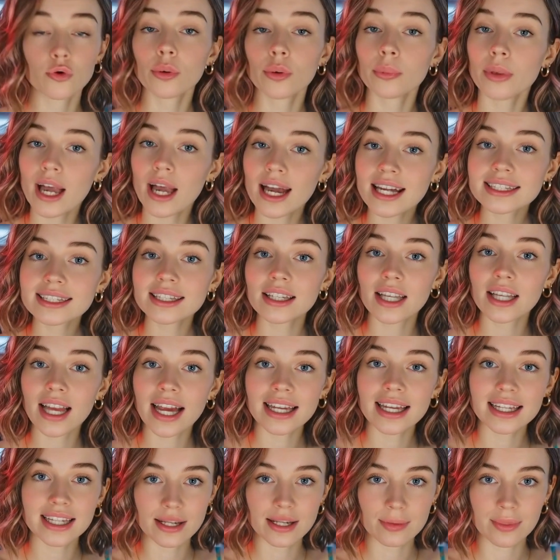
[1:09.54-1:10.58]
replying to
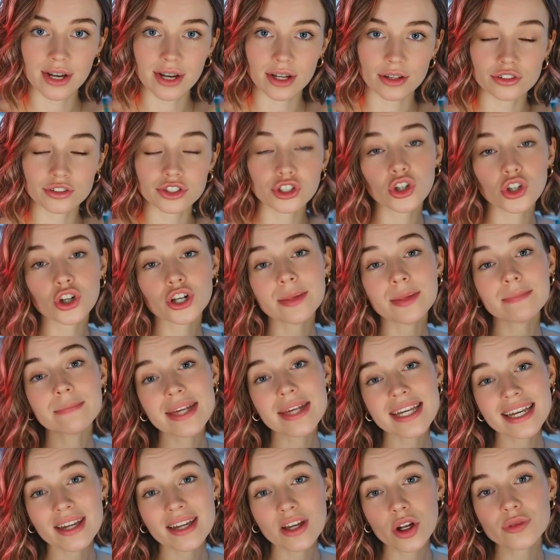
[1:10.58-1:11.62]
client emails, turning
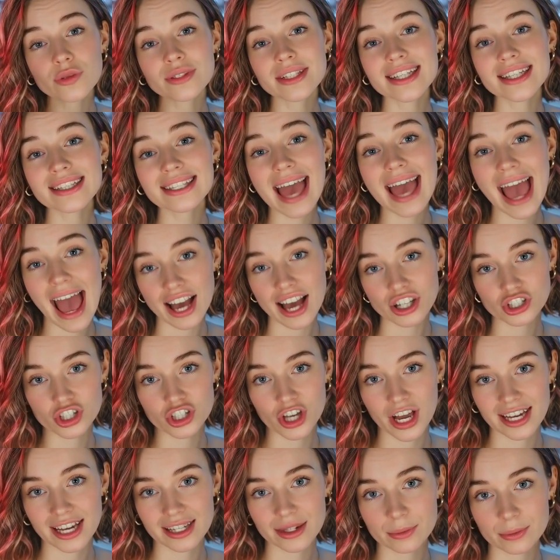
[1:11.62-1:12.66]
meeting notes into action
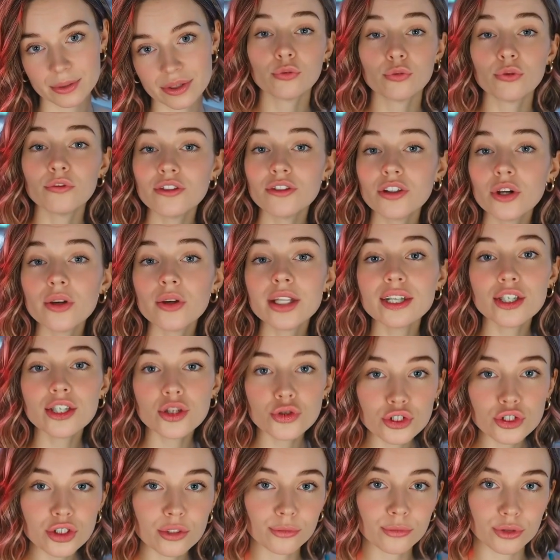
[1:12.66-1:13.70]
items, reviewing
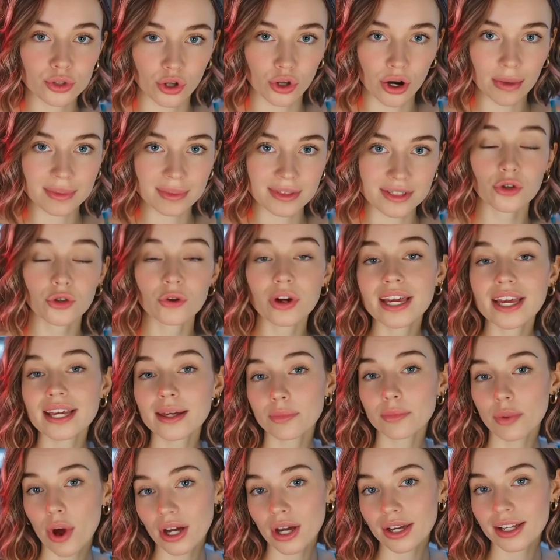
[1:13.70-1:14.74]
YouTube scripts, creating
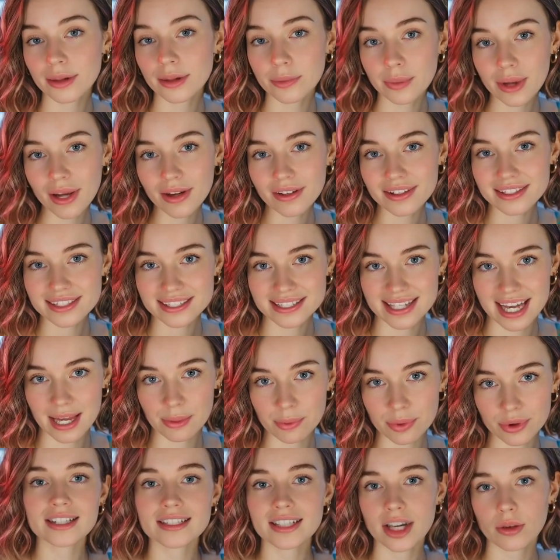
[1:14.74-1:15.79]
product comparison
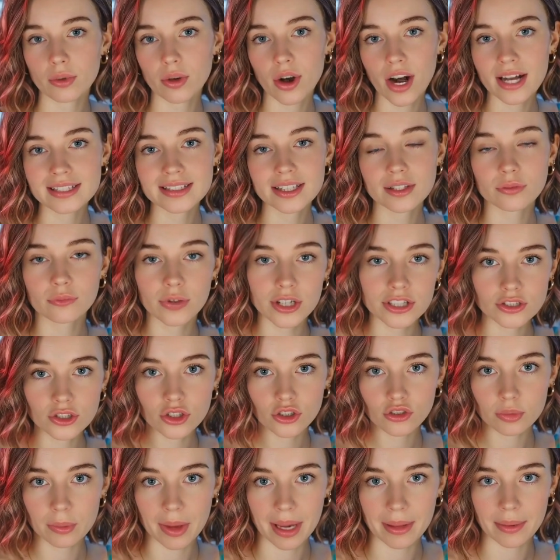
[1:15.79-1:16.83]
tables, summarizing
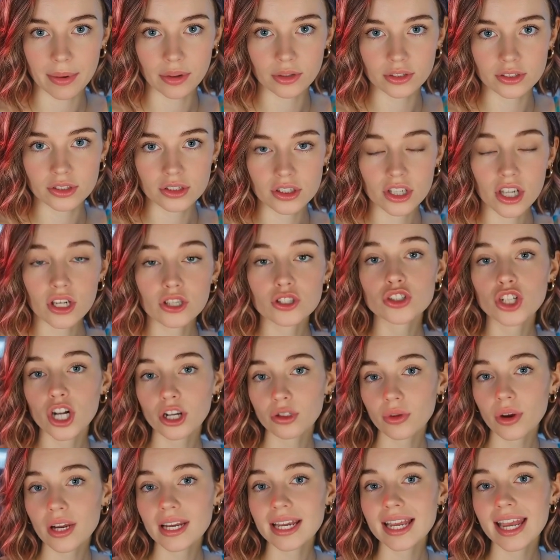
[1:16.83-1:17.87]
research papers,
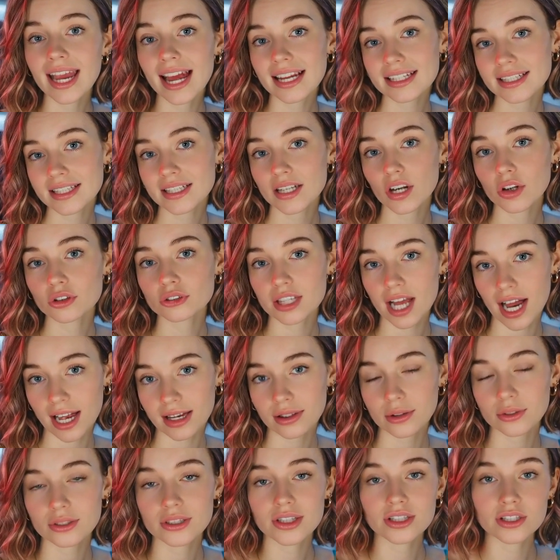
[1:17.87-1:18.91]
generating SEO
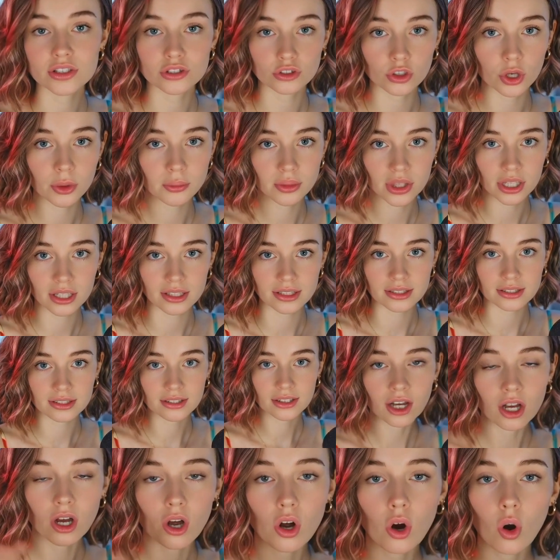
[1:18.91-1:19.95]
titles and descriptions,
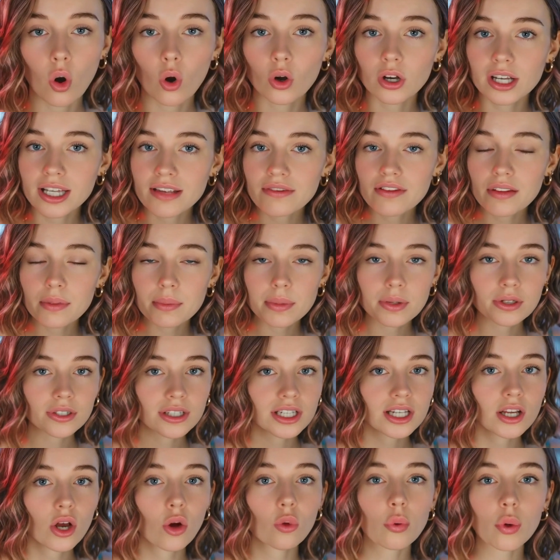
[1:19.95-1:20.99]
or even
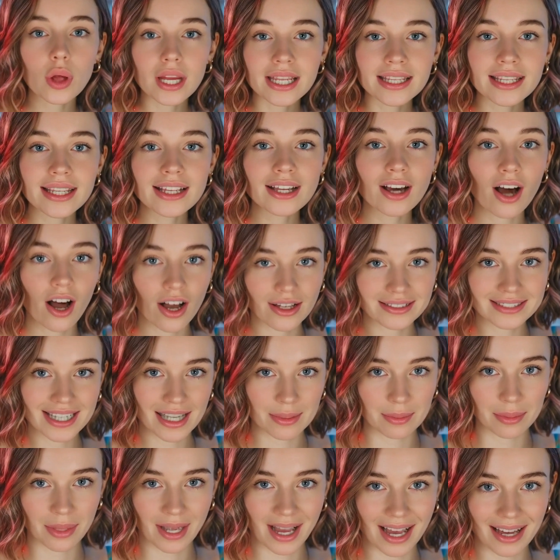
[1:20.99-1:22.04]
building a weekly
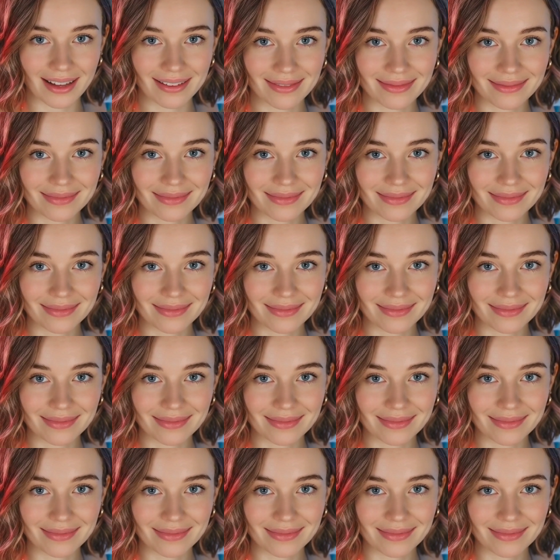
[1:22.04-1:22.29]
content plan.